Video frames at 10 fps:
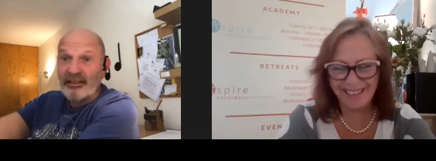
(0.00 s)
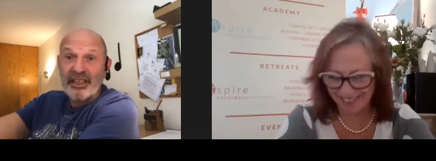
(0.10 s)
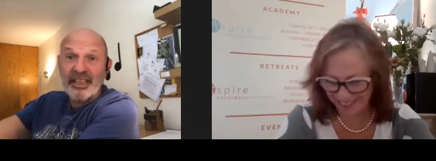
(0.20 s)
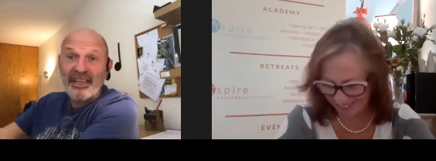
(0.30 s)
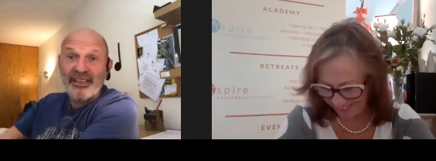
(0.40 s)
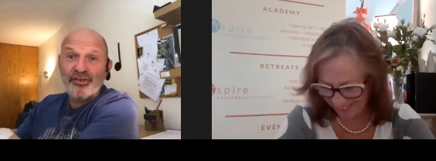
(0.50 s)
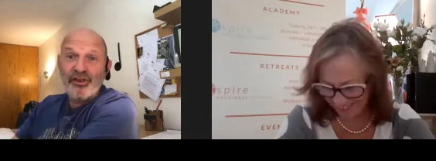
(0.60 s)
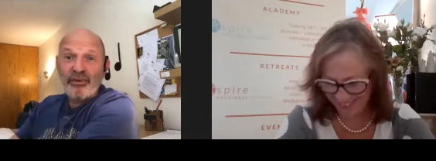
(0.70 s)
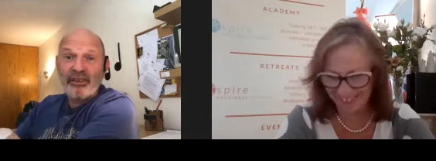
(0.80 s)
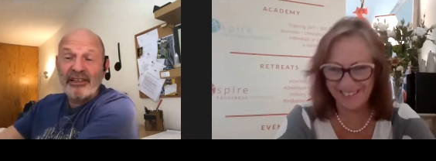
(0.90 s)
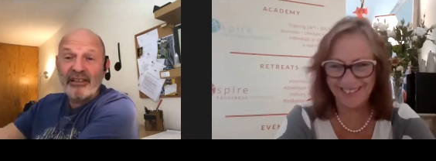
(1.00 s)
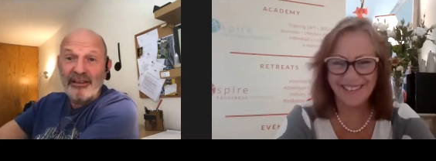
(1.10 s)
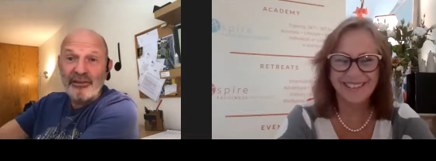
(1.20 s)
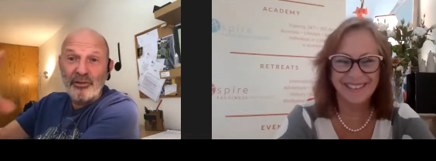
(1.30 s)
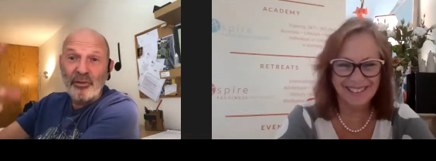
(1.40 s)
Speaker 1: the King's Road, let
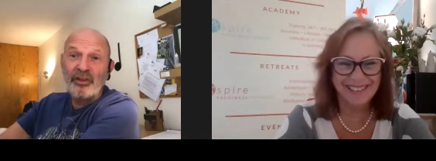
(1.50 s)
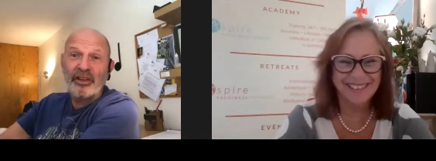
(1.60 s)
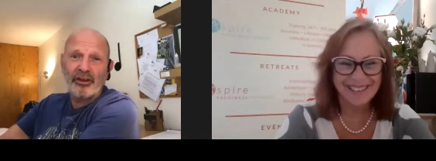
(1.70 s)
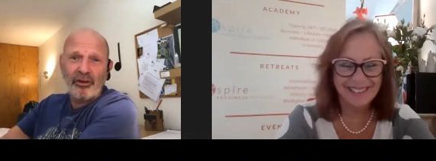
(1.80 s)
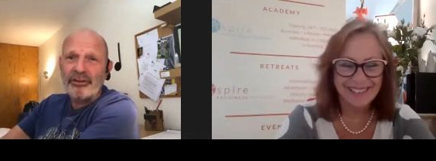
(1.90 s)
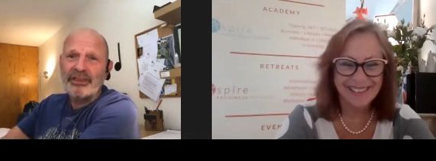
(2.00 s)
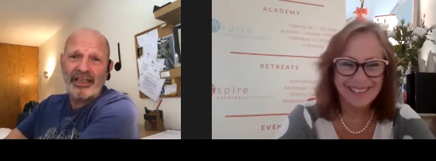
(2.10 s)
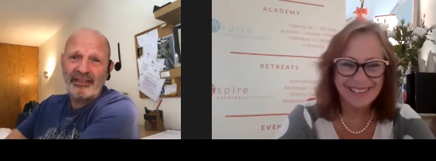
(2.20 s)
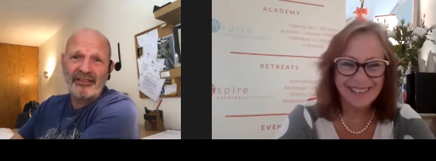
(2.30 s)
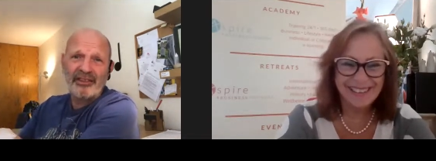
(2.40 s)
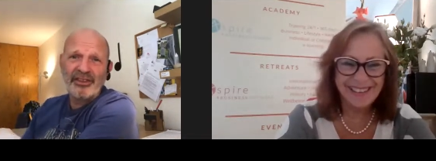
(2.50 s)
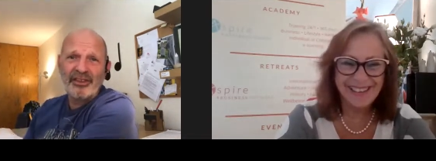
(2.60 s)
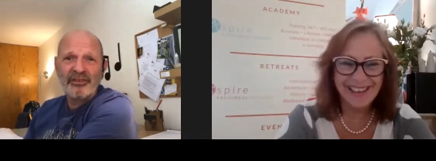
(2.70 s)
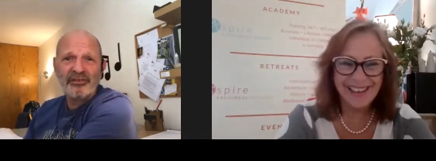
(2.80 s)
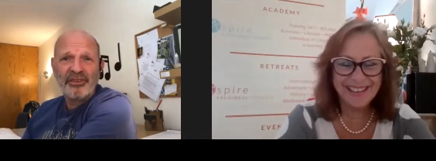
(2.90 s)
alone all the content that you,
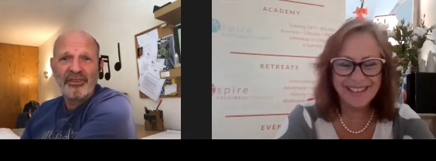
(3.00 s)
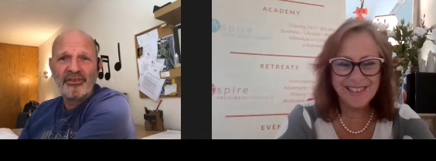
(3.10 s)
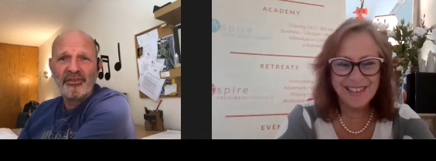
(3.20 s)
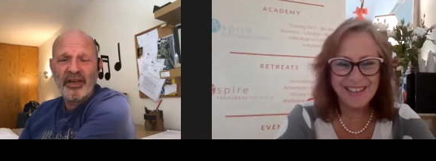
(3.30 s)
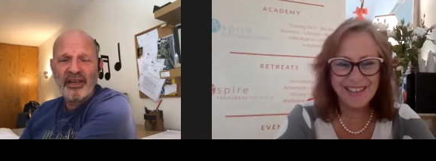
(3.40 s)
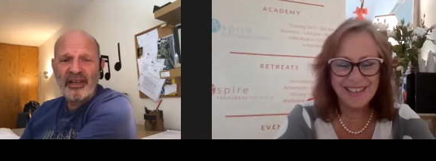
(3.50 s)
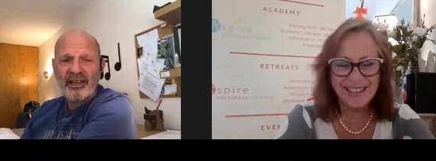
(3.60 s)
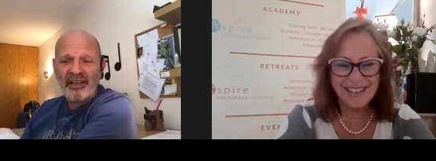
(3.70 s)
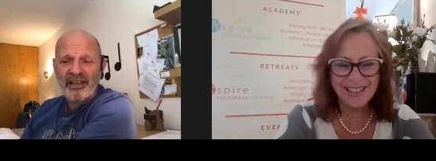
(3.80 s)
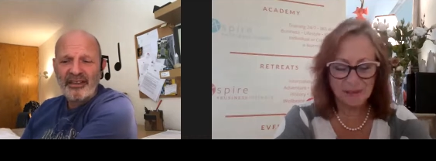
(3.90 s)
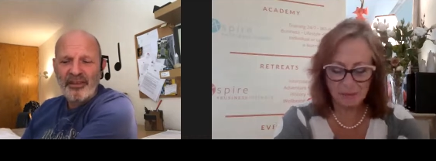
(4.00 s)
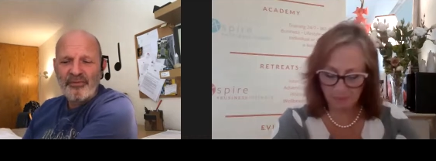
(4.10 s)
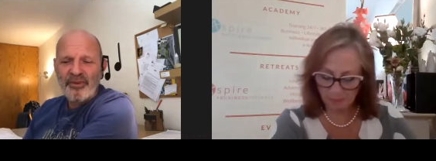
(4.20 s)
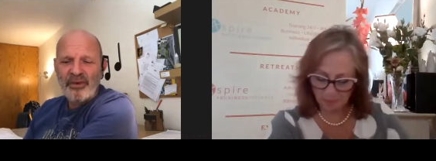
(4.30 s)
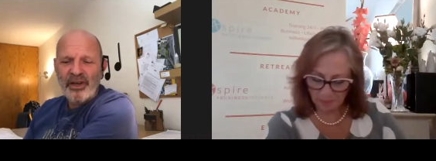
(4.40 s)
yeah, you, uh, right, yeah. you
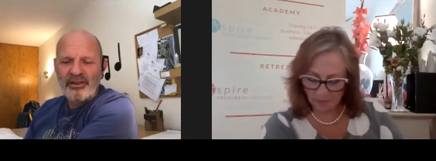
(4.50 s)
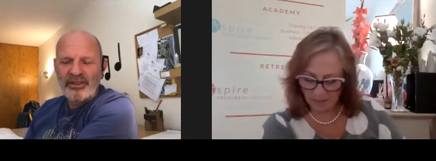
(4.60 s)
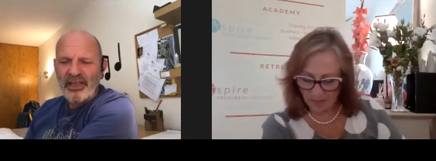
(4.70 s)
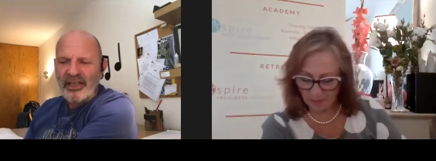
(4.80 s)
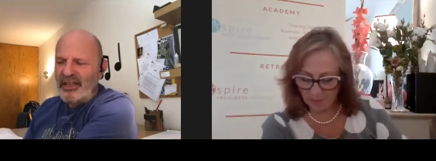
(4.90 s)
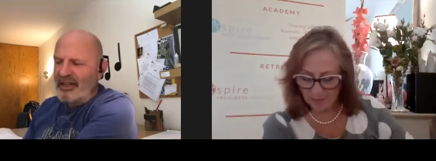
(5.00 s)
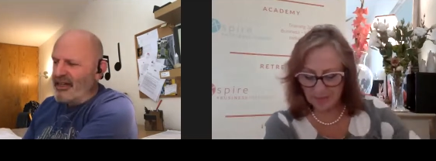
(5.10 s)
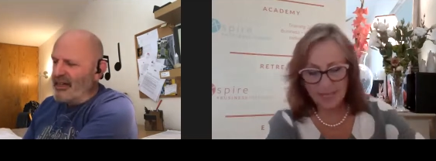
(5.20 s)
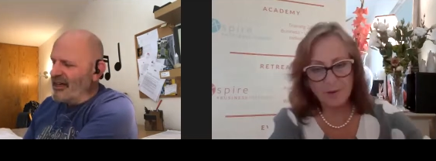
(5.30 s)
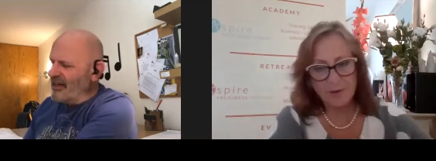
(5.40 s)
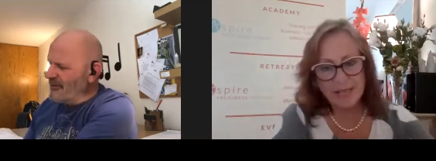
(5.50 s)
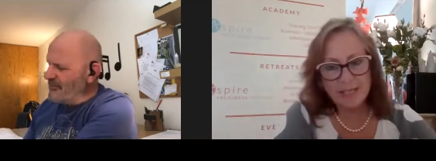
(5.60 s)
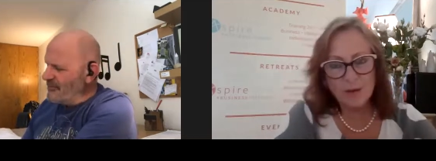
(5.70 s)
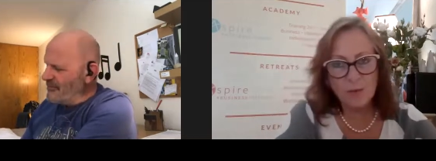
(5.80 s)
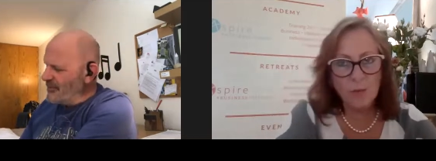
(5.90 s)
promote. So um,
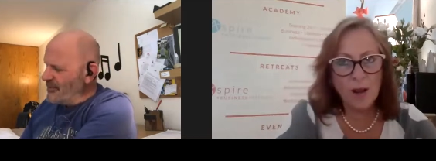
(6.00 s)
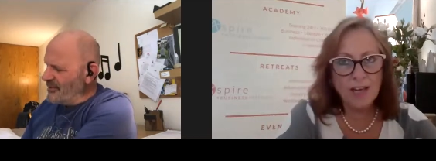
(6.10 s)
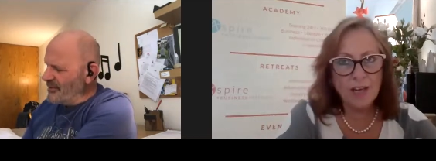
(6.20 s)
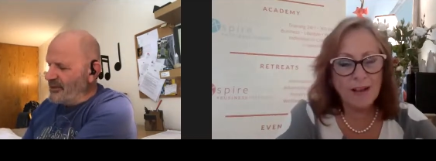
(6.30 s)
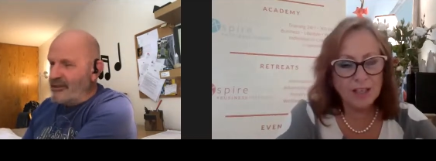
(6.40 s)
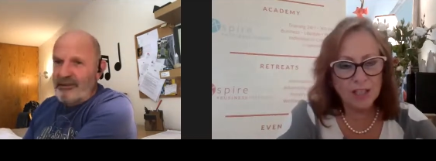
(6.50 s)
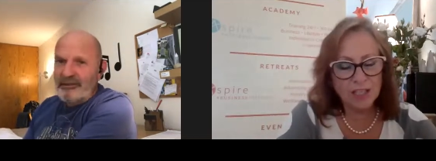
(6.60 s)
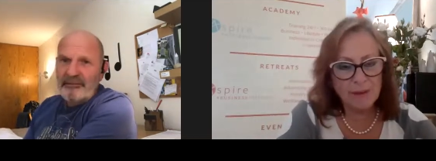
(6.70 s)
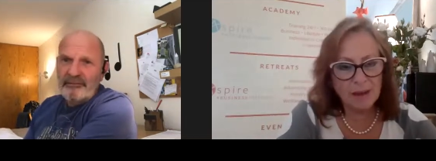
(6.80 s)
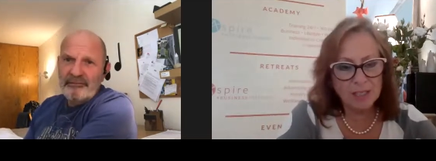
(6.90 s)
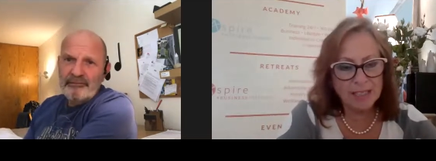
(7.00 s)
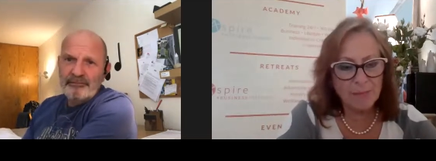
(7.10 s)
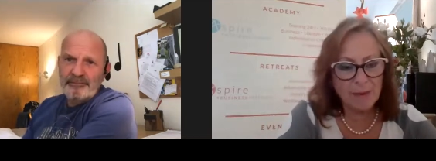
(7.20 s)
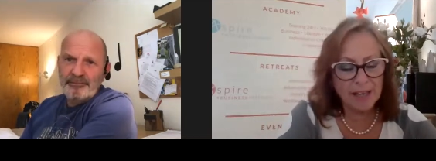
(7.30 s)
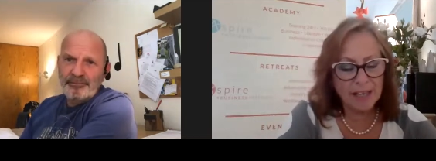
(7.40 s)
Speaker 2: when are you actually going to be able to
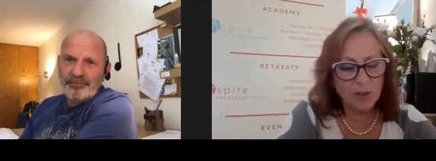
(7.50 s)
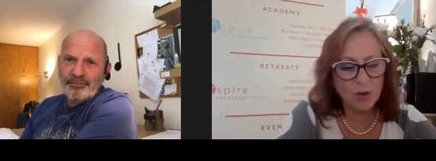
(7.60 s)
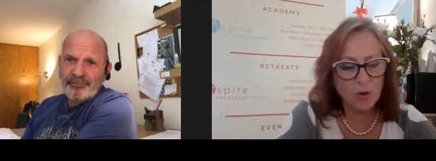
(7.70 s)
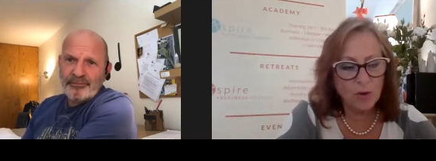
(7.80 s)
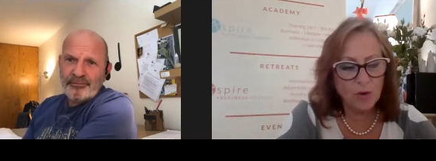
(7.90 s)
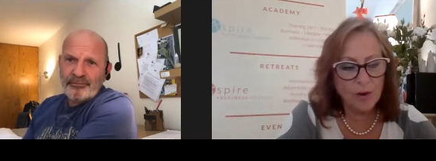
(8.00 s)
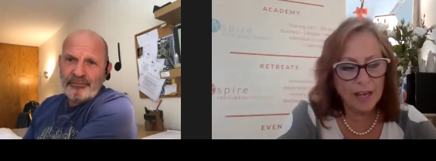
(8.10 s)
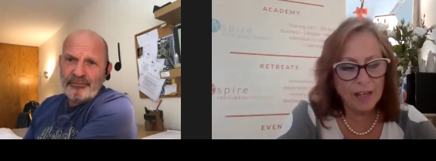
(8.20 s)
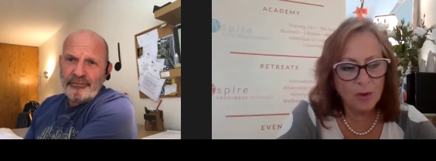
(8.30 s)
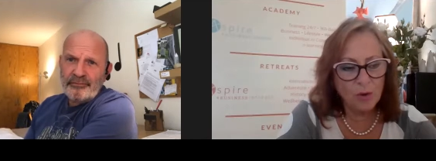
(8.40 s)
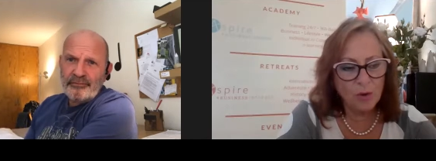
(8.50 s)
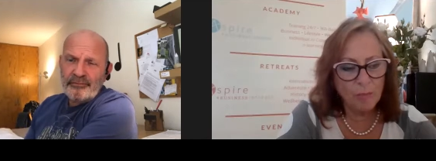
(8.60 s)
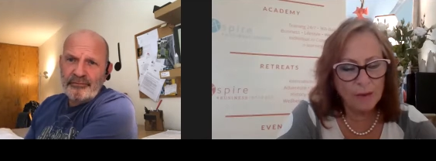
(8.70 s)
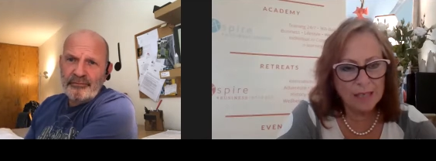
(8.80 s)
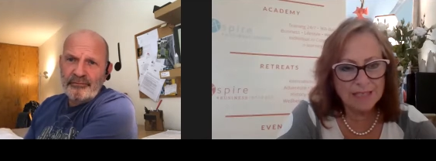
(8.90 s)
get back in your in your
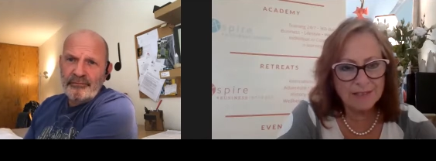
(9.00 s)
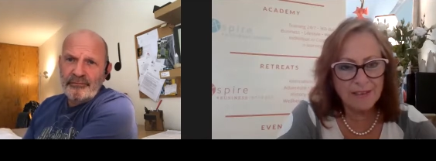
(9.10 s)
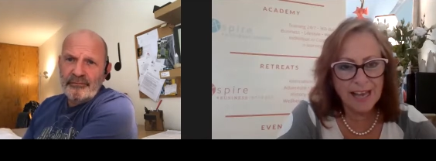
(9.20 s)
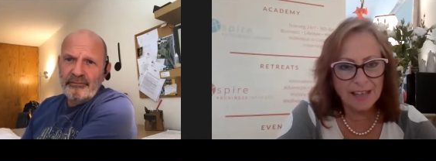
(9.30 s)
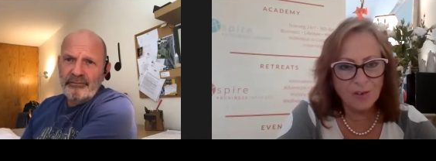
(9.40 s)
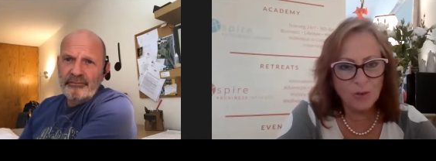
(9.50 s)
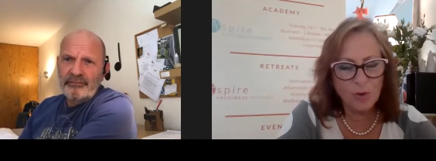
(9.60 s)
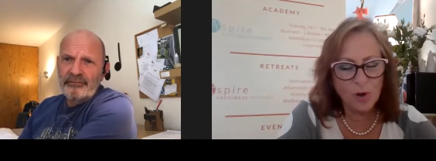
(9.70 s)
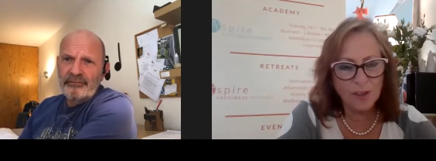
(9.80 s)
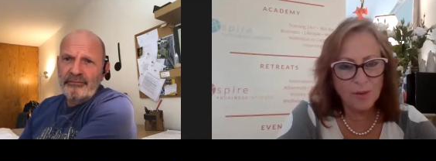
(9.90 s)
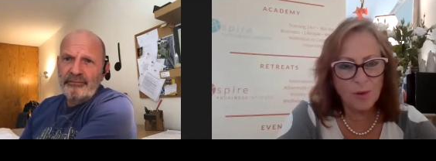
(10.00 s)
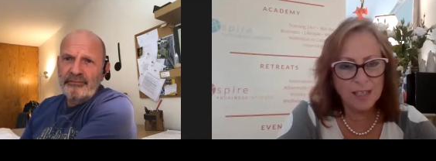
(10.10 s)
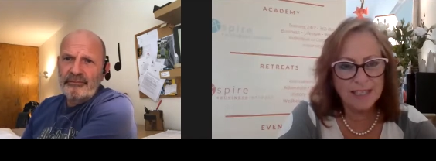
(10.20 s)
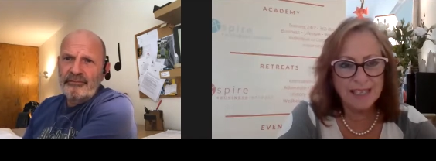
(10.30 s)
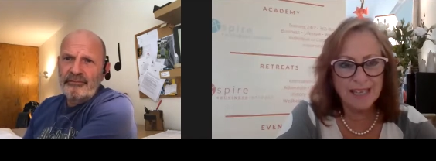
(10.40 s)
bus van or
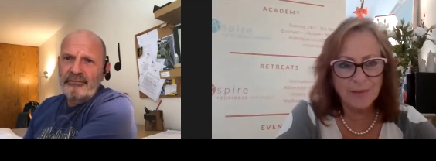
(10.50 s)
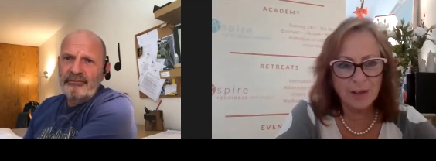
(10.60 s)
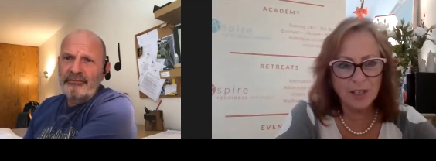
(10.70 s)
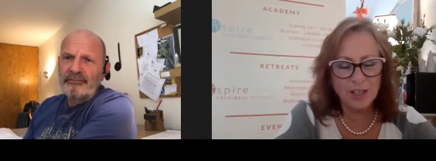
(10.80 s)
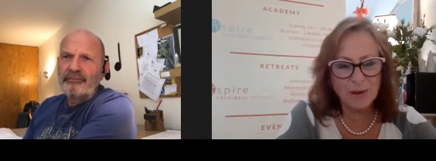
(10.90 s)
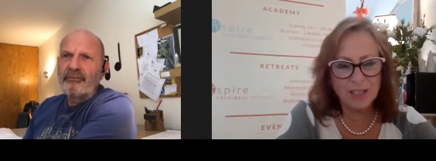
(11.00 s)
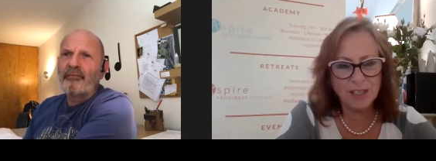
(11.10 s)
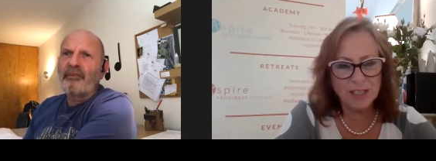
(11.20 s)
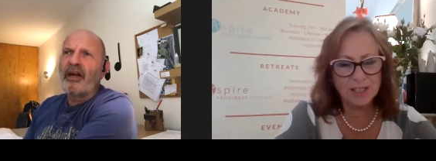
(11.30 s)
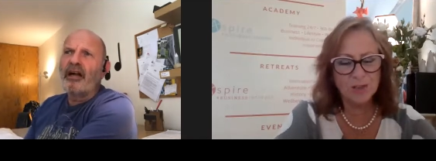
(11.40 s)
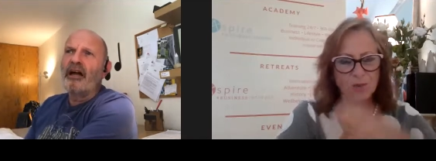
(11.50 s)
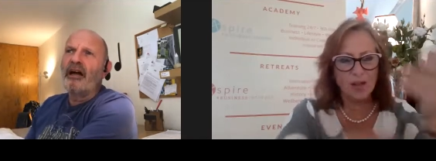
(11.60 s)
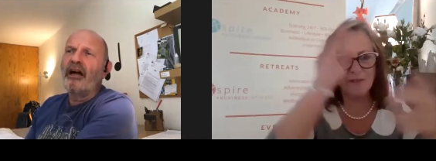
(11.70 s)
otherwise? Then when can you actually? Because it's all